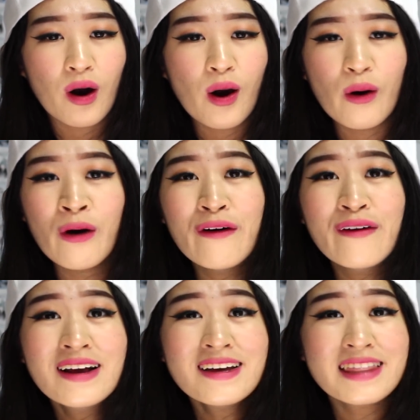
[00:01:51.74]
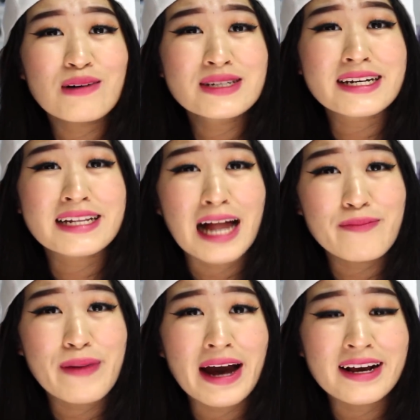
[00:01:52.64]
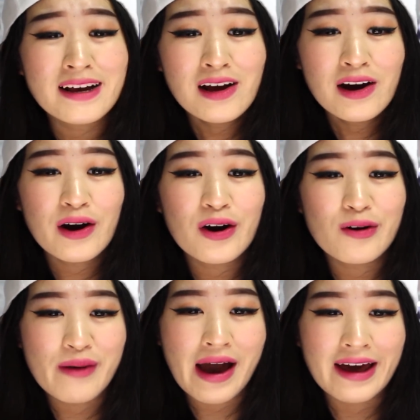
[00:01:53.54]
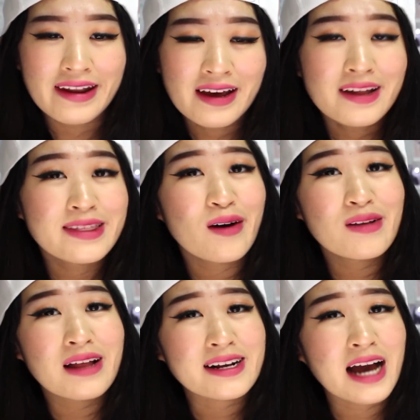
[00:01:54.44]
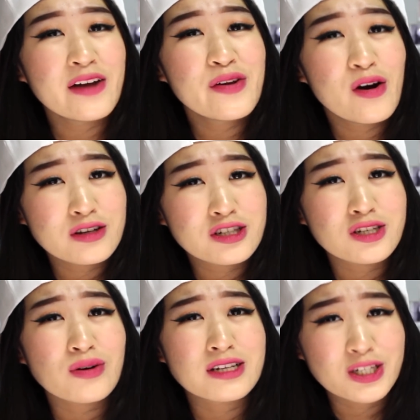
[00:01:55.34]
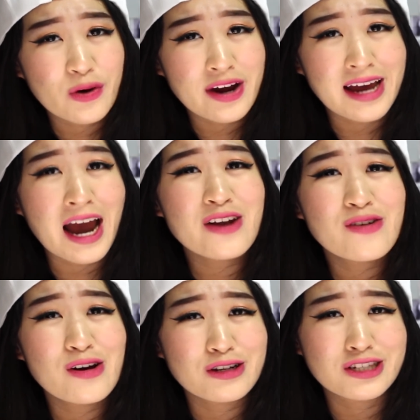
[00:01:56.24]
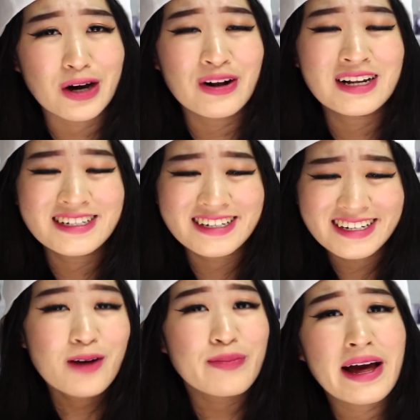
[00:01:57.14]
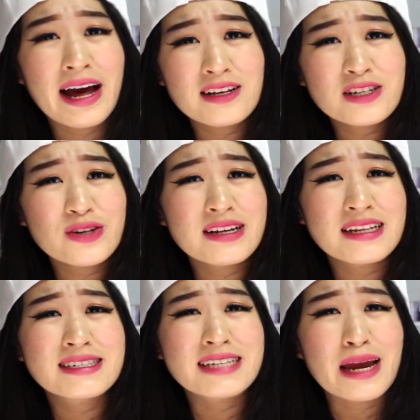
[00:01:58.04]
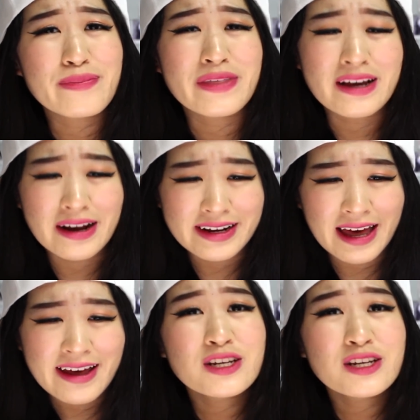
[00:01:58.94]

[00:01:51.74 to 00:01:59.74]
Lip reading: Oh, that was a cutback. Oh man, they were like, I know you stole this quote. I know you stole it. But hey, you're doing the same thing, okay?